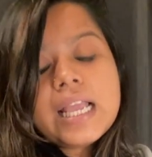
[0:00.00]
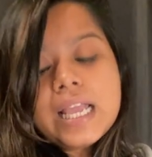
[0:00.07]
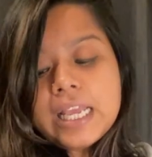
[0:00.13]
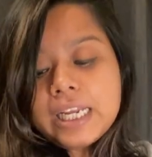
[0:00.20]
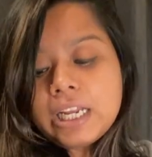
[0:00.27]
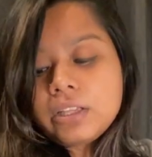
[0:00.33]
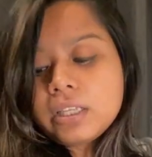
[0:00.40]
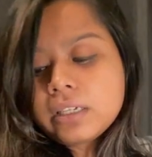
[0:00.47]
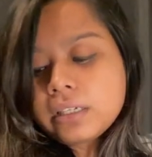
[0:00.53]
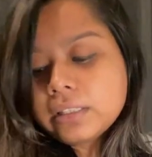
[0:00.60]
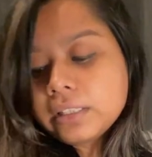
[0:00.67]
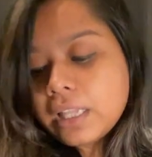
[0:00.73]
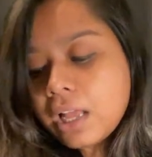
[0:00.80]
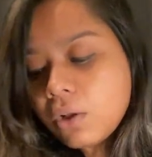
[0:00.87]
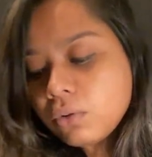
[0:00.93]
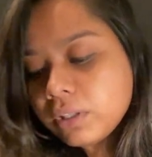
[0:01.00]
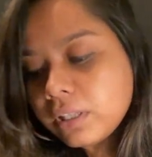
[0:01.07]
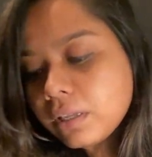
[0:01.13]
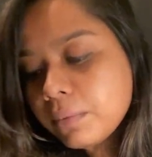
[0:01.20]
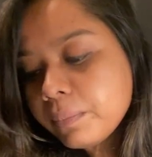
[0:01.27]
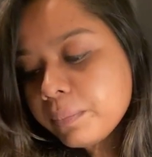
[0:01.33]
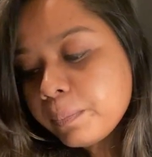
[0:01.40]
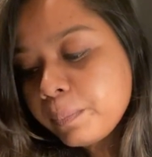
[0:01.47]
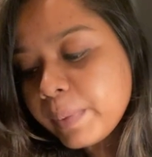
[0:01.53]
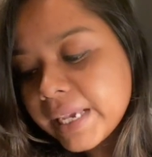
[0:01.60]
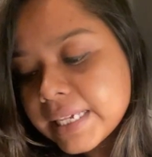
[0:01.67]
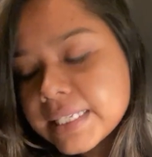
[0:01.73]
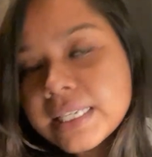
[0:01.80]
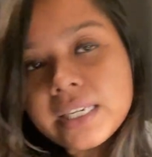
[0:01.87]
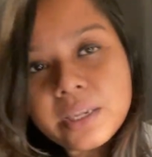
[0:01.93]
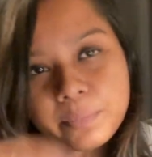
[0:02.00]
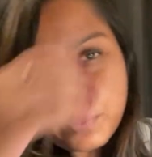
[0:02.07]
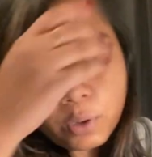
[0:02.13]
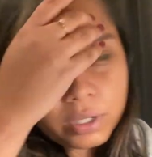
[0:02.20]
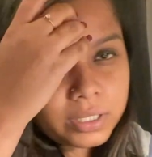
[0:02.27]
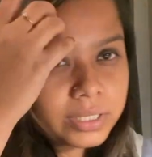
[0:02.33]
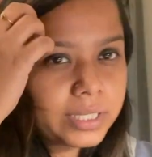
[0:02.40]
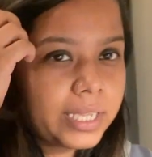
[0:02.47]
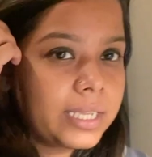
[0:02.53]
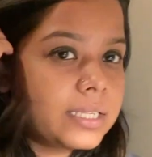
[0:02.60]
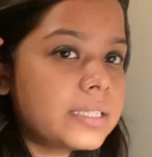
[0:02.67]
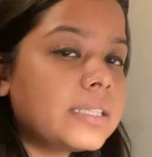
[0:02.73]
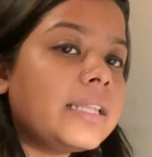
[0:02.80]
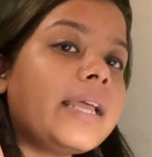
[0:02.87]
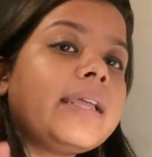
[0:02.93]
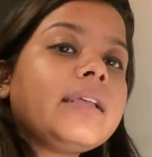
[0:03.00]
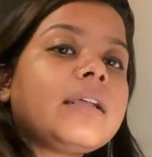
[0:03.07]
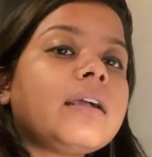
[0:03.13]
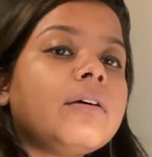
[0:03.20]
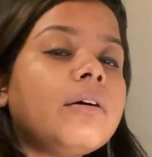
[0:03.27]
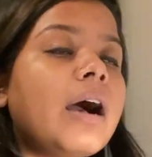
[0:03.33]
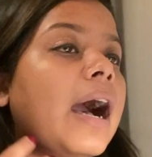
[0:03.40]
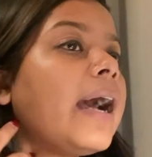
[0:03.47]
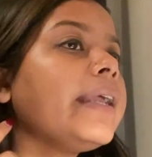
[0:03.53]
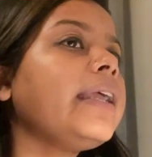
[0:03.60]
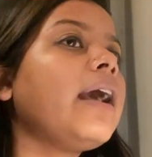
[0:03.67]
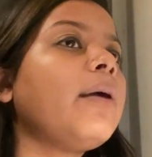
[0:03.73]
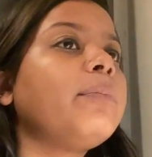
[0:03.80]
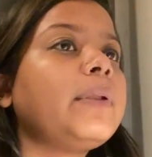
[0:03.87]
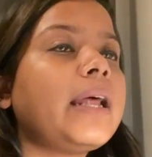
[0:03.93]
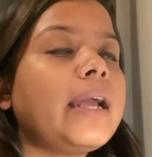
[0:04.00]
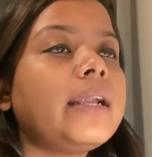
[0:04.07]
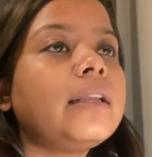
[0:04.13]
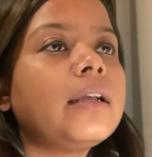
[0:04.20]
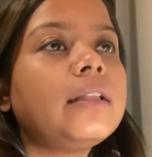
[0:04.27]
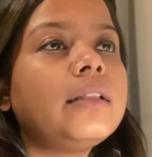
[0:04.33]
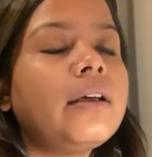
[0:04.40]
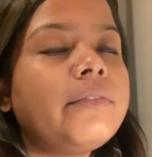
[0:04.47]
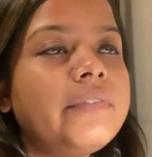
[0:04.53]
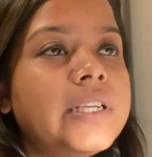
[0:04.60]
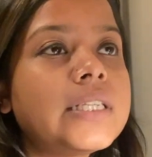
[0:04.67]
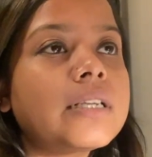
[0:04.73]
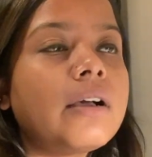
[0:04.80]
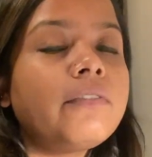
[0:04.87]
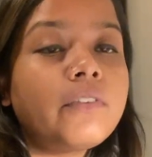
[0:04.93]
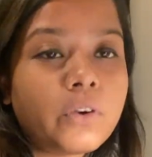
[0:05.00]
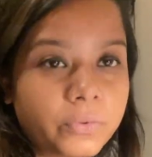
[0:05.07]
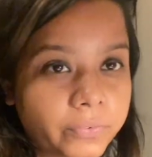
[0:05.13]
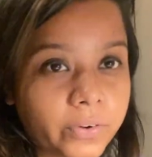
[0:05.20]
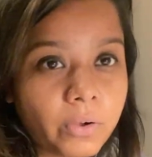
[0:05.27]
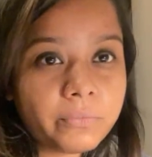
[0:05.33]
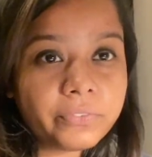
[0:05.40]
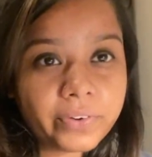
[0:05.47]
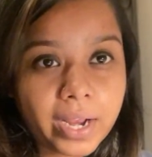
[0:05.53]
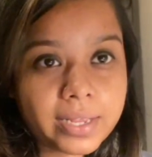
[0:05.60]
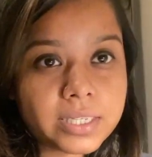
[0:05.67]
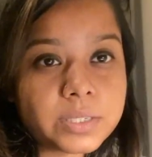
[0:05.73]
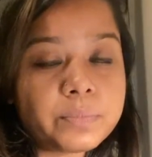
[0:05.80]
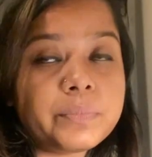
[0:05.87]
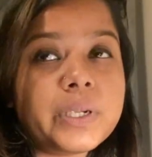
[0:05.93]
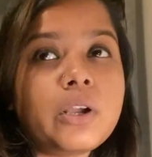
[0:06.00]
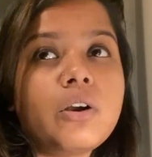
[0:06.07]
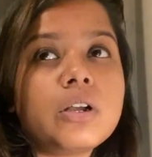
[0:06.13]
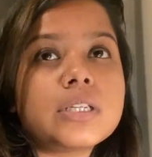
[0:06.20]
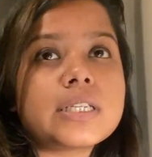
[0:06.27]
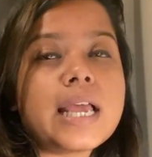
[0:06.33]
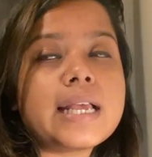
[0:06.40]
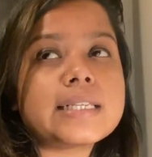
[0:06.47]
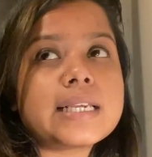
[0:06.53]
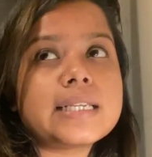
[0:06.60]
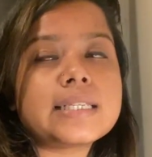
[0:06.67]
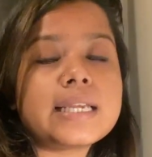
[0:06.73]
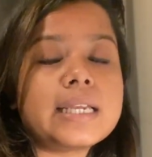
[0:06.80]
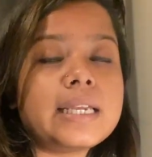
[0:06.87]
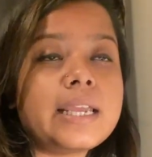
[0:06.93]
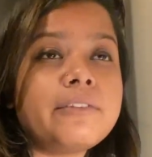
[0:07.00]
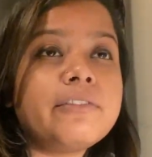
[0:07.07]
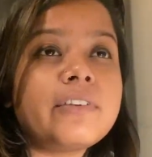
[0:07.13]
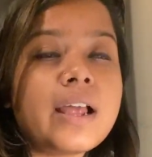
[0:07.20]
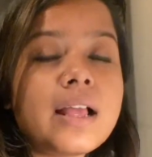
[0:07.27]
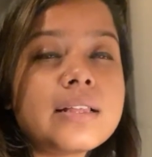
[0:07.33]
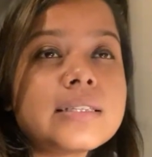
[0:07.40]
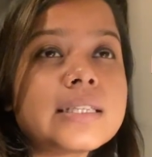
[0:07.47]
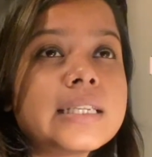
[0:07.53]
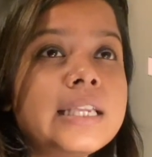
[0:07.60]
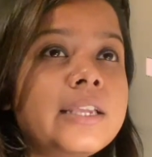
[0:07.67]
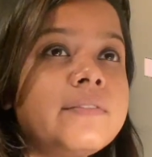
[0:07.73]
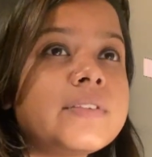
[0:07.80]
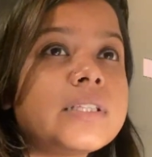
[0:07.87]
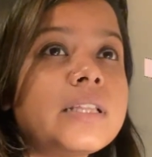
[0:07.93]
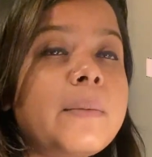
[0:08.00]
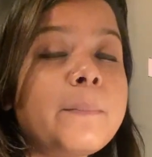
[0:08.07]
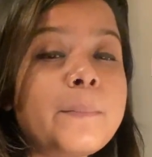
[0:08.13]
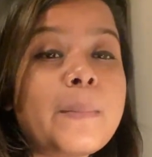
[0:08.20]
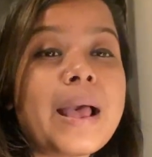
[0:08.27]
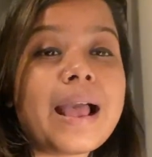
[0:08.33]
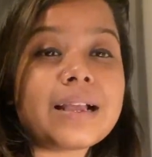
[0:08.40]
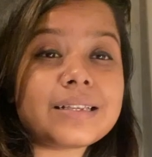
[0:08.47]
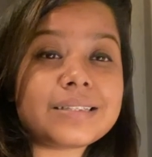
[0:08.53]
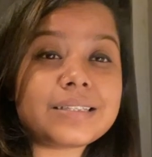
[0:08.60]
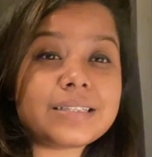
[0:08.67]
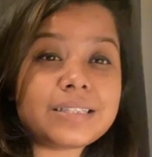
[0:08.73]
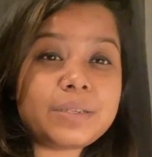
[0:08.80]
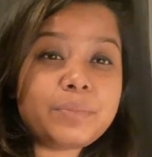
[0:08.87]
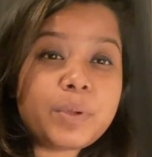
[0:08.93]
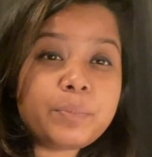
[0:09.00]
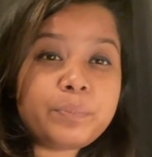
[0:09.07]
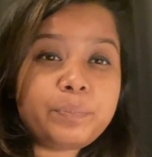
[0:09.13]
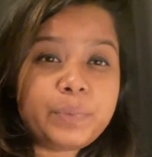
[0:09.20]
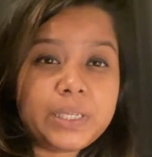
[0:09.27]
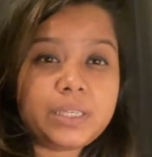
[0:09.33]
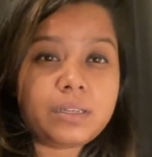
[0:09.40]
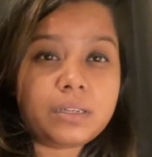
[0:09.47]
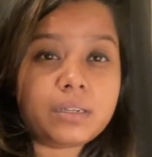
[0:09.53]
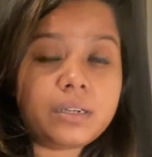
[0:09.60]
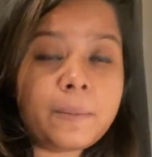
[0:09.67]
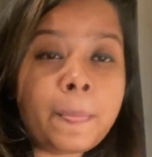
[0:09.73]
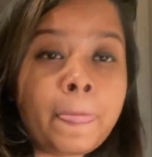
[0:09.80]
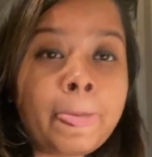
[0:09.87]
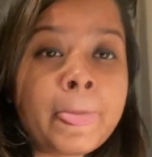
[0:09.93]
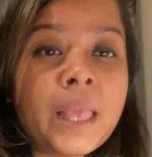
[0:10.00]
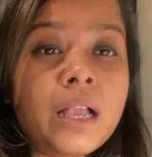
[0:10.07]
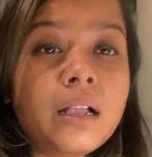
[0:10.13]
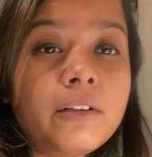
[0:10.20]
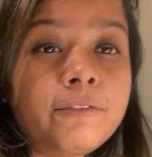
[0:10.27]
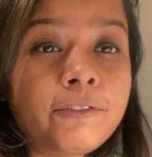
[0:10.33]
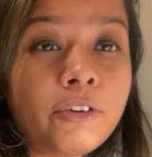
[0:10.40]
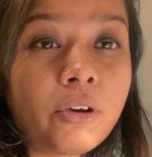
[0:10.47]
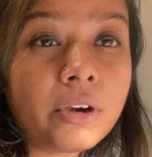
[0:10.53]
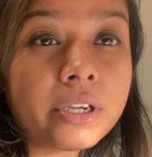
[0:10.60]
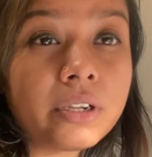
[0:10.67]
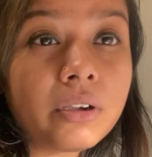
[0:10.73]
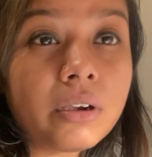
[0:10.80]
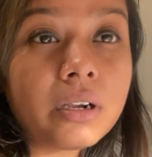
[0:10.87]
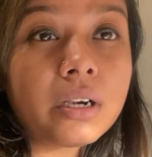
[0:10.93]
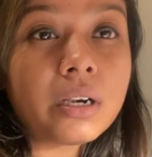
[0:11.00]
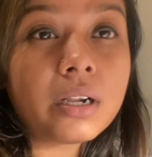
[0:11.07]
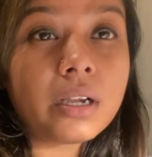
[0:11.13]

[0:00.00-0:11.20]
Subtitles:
Now the basic important thing, like I applied the visa from France, because as I said, like France gives the maximum period for your